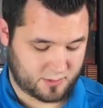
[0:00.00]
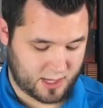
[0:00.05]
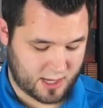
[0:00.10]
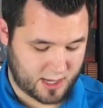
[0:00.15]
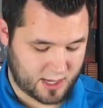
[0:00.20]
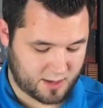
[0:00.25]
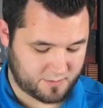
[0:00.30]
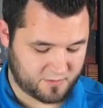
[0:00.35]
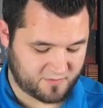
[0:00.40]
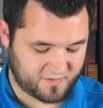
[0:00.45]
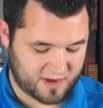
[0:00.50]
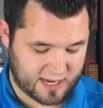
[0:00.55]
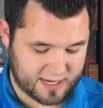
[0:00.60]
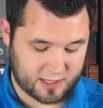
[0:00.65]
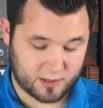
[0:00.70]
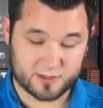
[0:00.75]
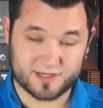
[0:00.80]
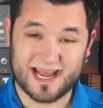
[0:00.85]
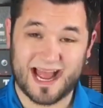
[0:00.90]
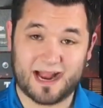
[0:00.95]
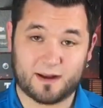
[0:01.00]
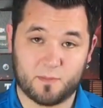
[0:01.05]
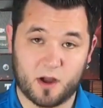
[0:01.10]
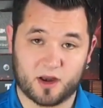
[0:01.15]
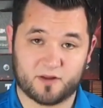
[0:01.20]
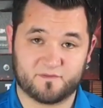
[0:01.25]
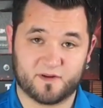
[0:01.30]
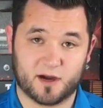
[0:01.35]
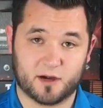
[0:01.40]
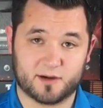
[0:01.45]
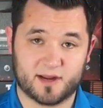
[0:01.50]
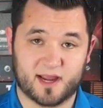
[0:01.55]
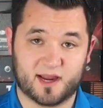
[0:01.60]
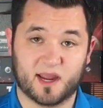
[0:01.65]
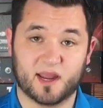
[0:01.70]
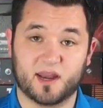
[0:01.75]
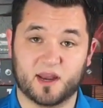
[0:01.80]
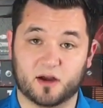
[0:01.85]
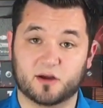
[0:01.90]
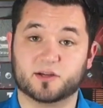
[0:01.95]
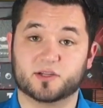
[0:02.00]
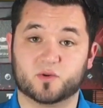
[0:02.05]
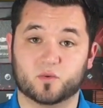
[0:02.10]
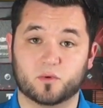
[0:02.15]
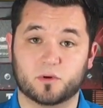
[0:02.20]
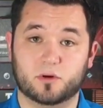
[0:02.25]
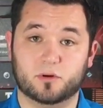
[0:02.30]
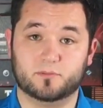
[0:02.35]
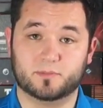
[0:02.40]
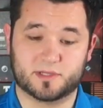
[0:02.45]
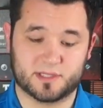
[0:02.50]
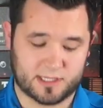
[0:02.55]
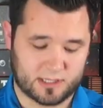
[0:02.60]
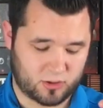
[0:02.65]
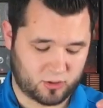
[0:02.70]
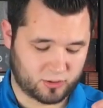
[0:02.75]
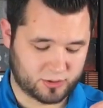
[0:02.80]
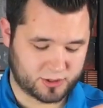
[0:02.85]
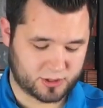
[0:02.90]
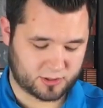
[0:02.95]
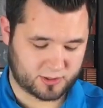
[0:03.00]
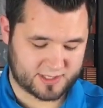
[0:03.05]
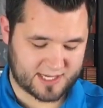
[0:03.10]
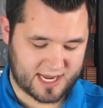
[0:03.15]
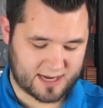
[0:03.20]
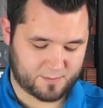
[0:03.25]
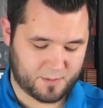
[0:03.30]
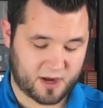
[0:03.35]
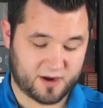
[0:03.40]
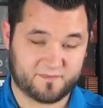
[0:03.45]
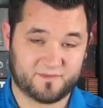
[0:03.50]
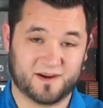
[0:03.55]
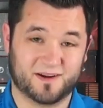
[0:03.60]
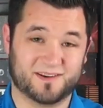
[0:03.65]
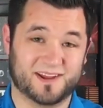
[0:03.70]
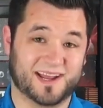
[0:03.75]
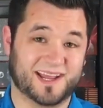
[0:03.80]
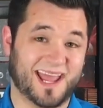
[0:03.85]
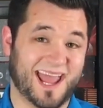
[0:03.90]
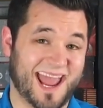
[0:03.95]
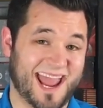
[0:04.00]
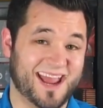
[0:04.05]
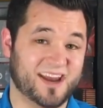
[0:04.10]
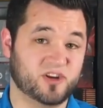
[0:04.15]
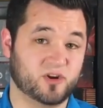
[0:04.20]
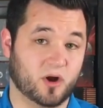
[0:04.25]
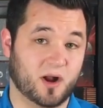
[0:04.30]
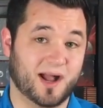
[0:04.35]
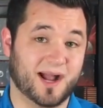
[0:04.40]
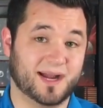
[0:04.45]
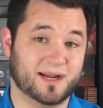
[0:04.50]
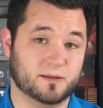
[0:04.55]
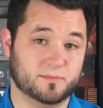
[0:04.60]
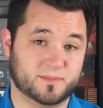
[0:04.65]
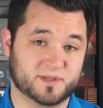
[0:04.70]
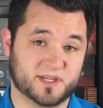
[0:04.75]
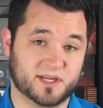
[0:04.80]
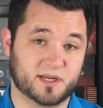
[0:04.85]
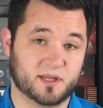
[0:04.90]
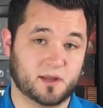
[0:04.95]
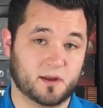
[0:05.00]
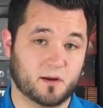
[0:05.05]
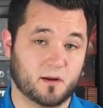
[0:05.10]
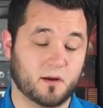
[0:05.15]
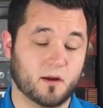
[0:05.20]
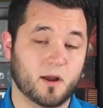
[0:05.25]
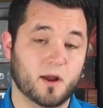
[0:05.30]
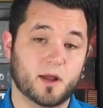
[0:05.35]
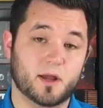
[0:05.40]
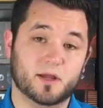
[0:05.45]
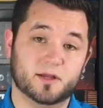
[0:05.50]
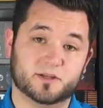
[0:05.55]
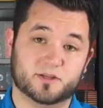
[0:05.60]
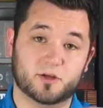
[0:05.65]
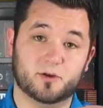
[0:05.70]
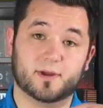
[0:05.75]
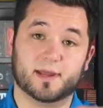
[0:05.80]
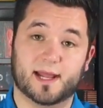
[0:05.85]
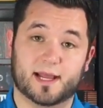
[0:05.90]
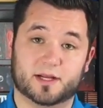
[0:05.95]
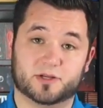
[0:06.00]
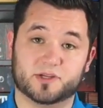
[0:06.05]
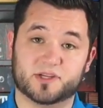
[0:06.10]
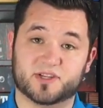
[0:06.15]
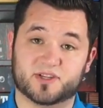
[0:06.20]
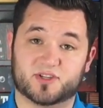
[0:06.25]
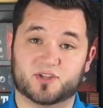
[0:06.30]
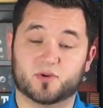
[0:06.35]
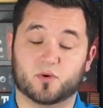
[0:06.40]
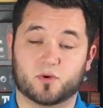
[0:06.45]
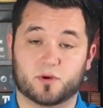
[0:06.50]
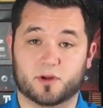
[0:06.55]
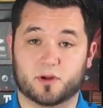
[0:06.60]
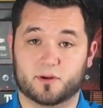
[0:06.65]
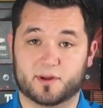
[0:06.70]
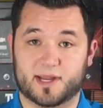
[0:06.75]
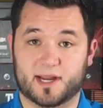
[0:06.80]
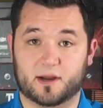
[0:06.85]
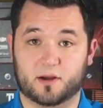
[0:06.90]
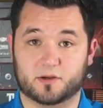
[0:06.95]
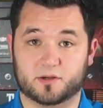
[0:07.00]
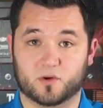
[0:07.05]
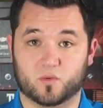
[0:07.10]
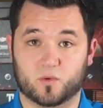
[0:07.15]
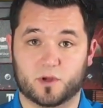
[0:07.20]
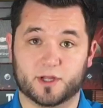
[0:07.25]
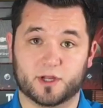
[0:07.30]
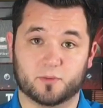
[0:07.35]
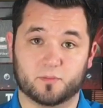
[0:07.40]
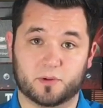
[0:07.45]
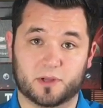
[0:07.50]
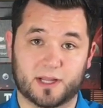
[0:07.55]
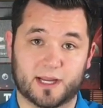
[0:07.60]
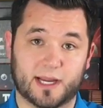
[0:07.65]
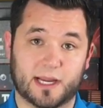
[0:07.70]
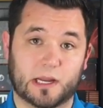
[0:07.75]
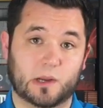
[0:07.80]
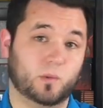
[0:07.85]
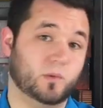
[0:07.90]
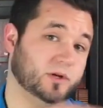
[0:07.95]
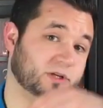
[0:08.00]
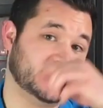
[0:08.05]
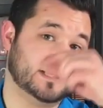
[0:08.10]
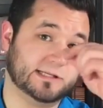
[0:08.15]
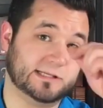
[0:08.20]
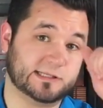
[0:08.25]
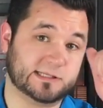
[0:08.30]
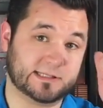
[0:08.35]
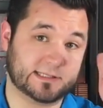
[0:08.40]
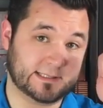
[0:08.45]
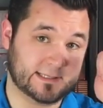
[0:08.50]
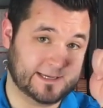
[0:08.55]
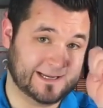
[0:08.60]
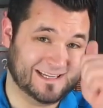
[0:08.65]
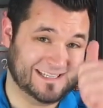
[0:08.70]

You've got your attack modifier deck, and there is room to hold your attack modifier deck and your items in here, so you can actually store your character while you're playing it, which is